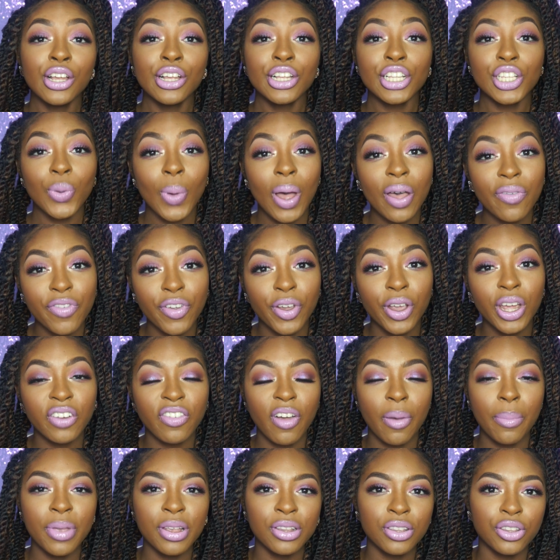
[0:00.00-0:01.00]
So I figured if
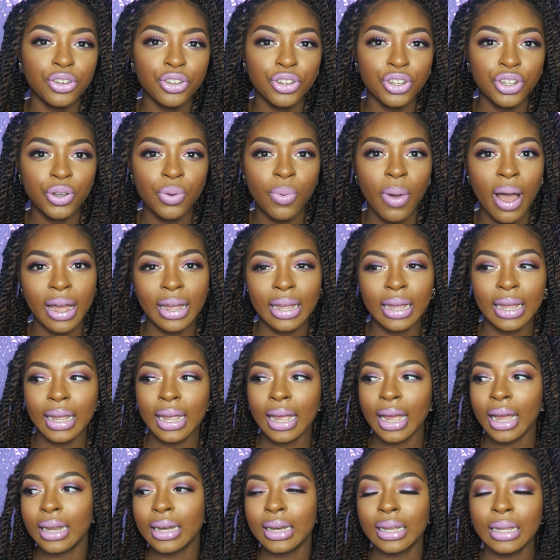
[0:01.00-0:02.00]
I mix the two, I can
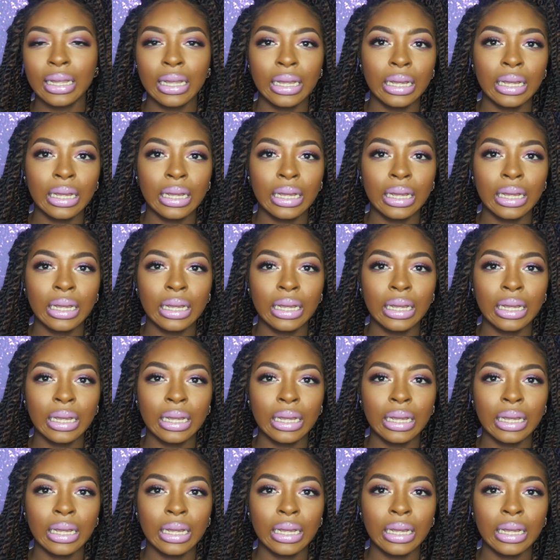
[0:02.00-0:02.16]
kind of